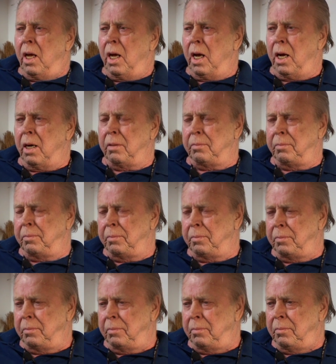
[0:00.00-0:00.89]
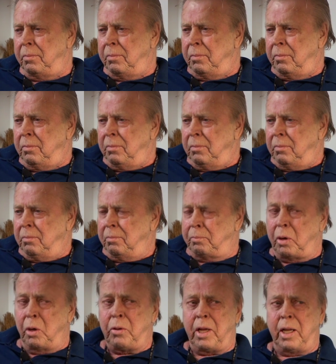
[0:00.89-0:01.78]
Uh,
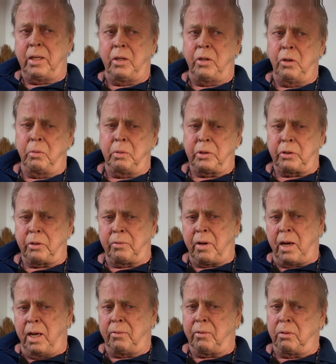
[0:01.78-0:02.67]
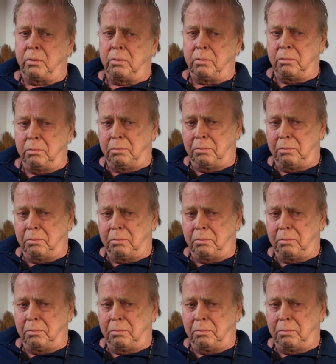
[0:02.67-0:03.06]
both had to do with survival